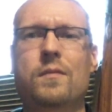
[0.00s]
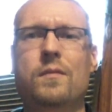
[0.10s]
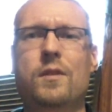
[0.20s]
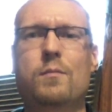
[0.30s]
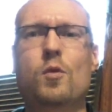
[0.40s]

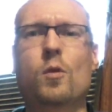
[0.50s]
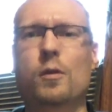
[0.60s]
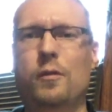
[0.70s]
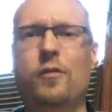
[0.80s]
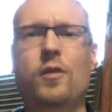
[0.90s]
the
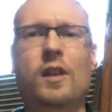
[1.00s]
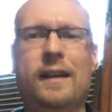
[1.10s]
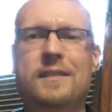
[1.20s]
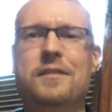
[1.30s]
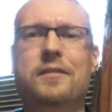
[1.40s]
moral
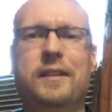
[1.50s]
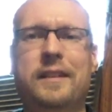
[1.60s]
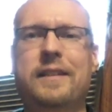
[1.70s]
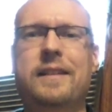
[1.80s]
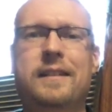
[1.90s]

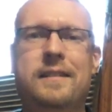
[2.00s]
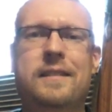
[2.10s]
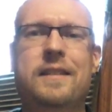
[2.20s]
philosophy and